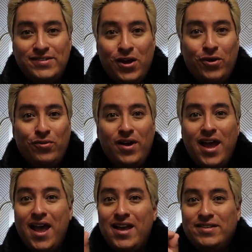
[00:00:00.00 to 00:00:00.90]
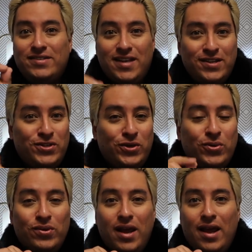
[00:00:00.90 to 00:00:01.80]
So stay
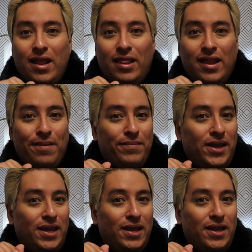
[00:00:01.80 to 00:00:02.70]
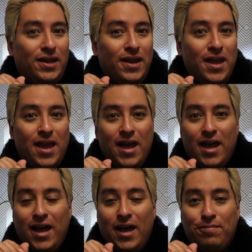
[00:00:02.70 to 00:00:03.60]
tuned. Let me
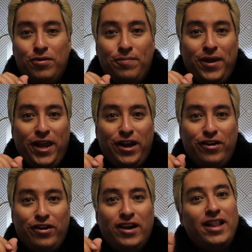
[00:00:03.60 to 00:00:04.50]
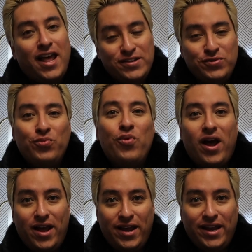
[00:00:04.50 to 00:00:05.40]
uh, prepare a glass of
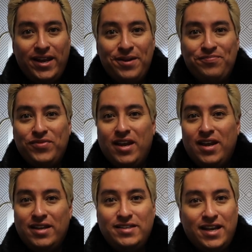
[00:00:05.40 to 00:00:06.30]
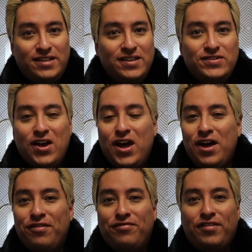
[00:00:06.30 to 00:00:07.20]
wine, take this
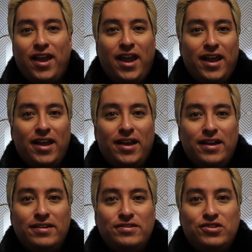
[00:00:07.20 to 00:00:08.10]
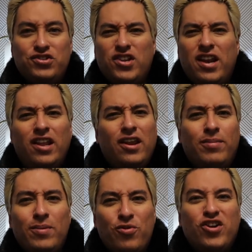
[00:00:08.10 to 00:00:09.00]
off, and just get a little
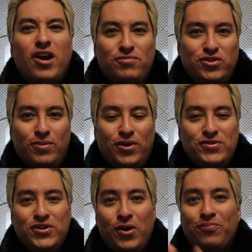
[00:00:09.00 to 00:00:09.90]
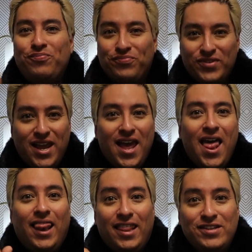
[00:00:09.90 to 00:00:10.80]
bit more comfortable. So
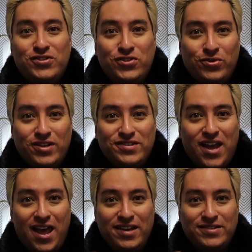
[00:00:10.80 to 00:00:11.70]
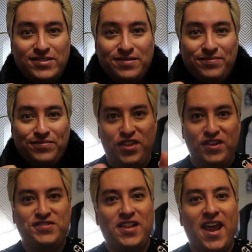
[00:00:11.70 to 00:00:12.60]
let's do this, guys.
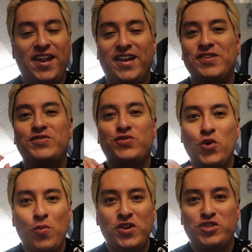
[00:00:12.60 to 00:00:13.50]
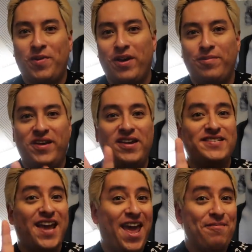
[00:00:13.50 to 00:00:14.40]
This lighting is so much better
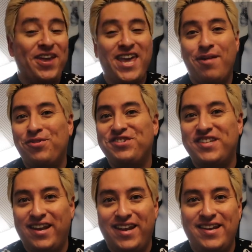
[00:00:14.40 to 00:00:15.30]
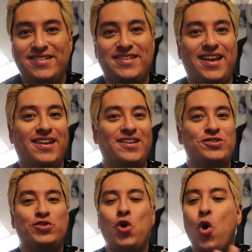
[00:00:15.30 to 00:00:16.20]
because I had my camera settings in a
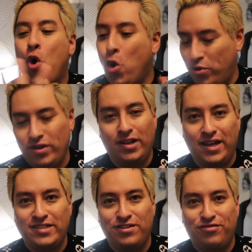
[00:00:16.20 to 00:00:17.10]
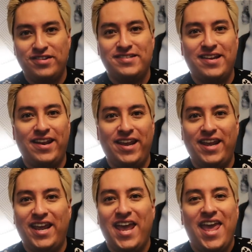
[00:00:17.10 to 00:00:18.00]
totally different
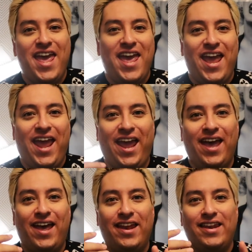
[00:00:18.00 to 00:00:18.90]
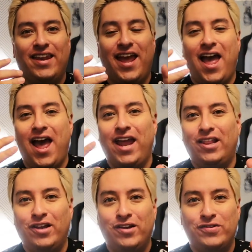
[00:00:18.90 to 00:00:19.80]
setting and I
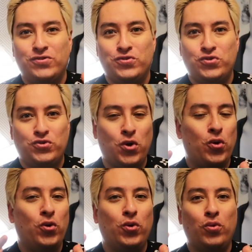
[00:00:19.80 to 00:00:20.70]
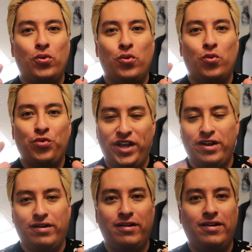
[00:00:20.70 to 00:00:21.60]
looked so
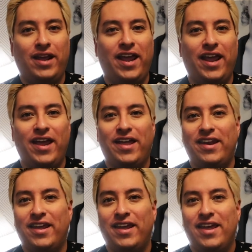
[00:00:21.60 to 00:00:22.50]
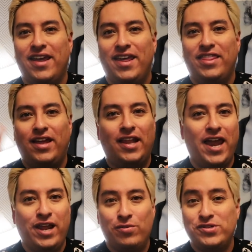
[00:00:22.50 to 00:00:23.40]
weird and the
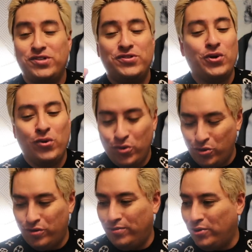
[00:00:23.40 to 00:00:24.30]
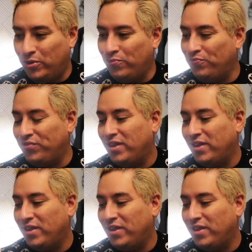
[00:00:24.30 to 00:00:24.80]
lighting was just so horrible.